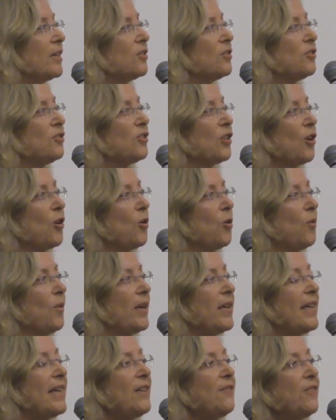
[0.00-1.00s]
So
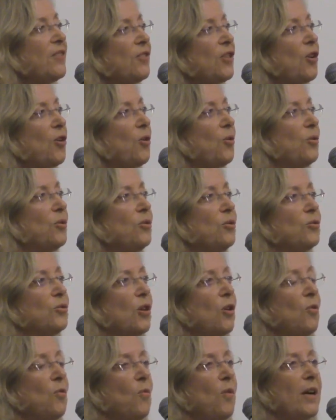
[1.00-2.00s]
even though you
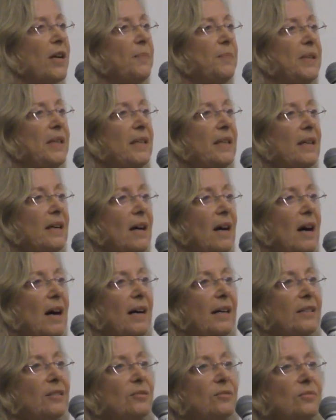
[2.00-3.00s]
don't want to be
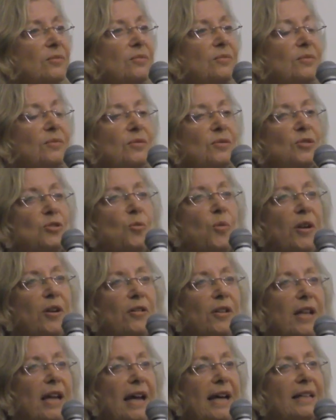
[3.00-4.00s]
on Twitter
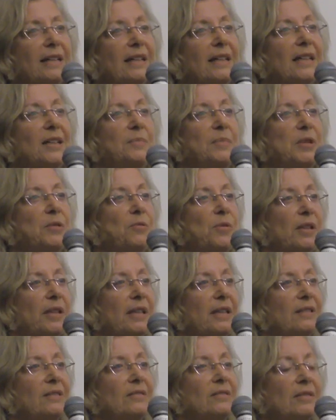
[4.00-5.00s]
yet, it'd be
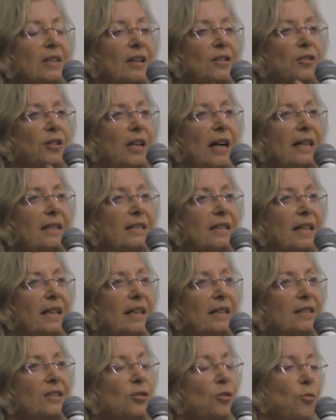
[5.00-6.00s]
really a good
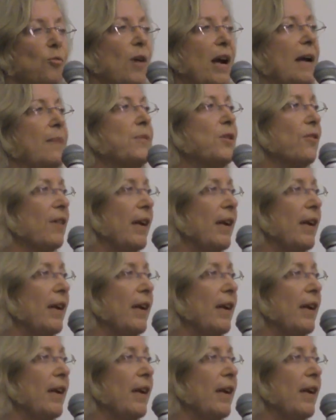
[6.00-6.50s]
idea to grab your